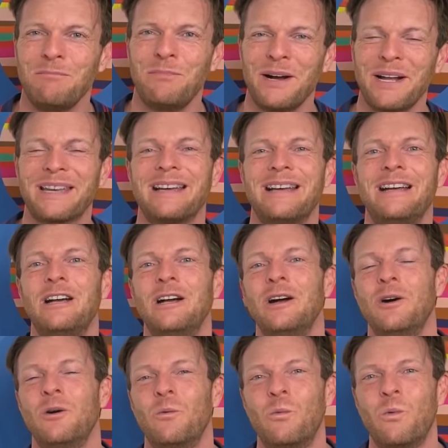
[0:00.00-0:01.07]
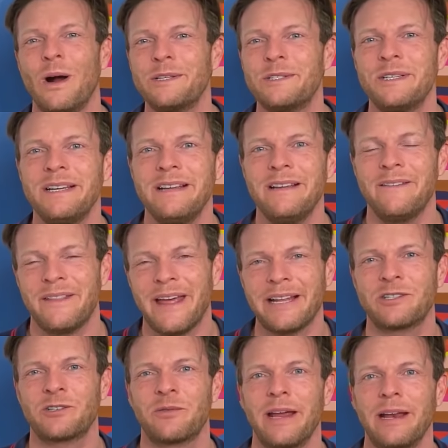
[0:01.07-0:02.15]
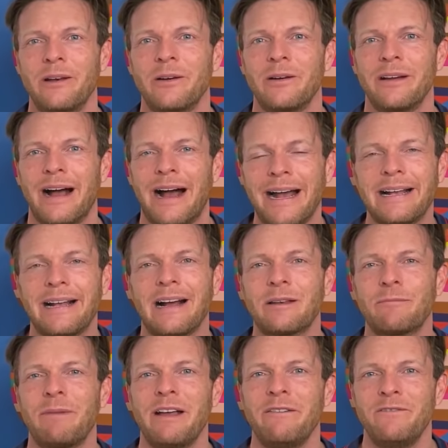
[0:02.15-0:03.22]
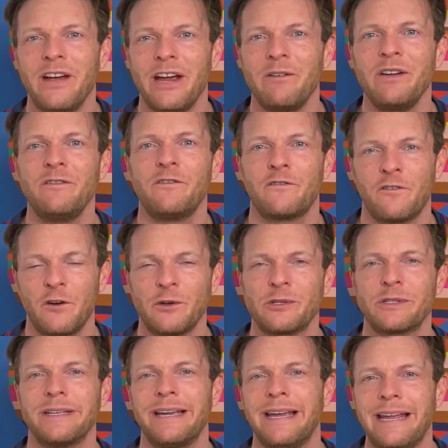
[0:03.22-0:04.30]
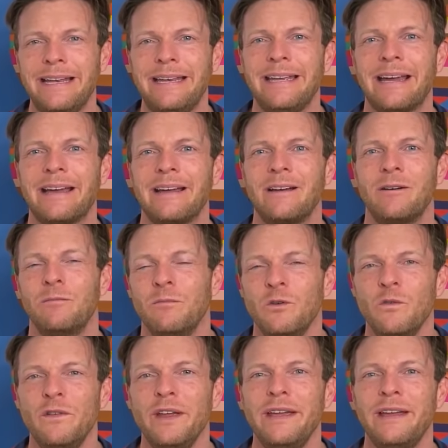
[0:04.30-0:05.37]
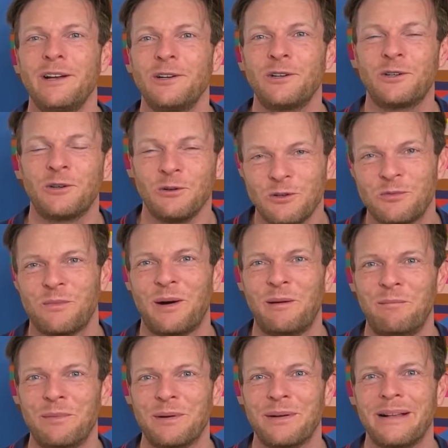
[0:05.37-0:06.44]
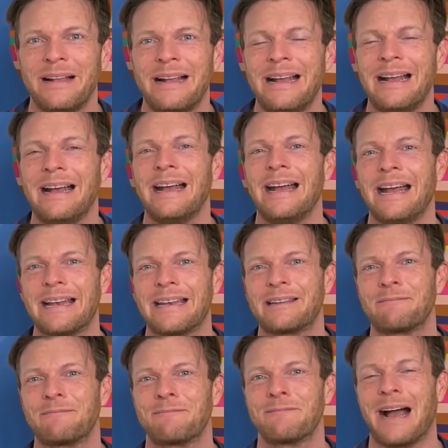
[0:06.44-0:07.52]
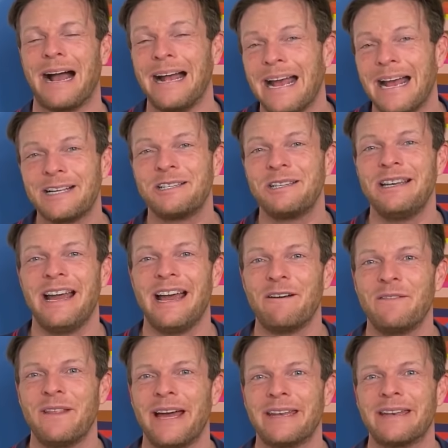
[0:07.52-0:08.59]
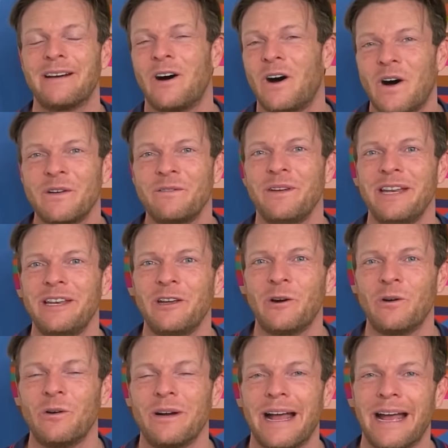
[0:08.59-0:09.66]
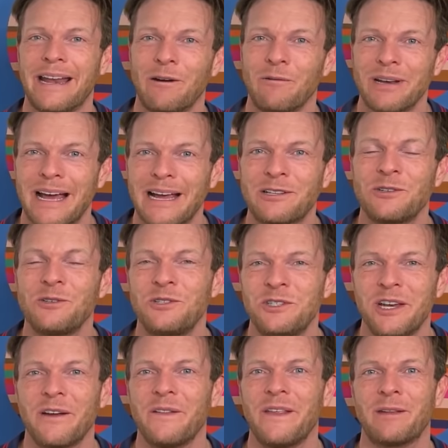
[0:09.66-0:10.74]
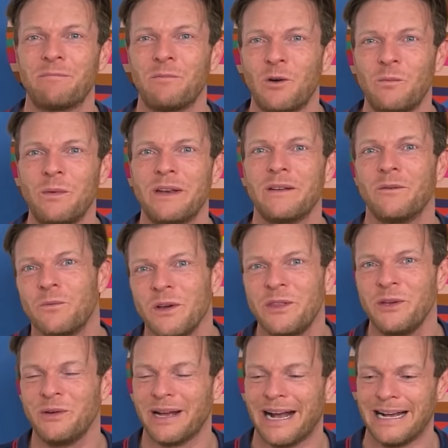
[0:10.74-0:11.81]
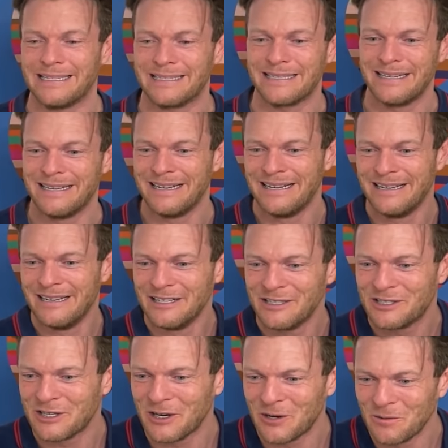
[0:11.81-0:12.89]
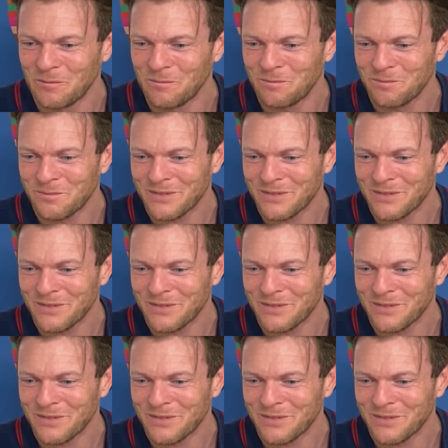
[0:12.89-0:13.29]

But watching that trailer, I got my very first India movie goosebump. And I actually have that on video and I would like to share that moment with you guys. So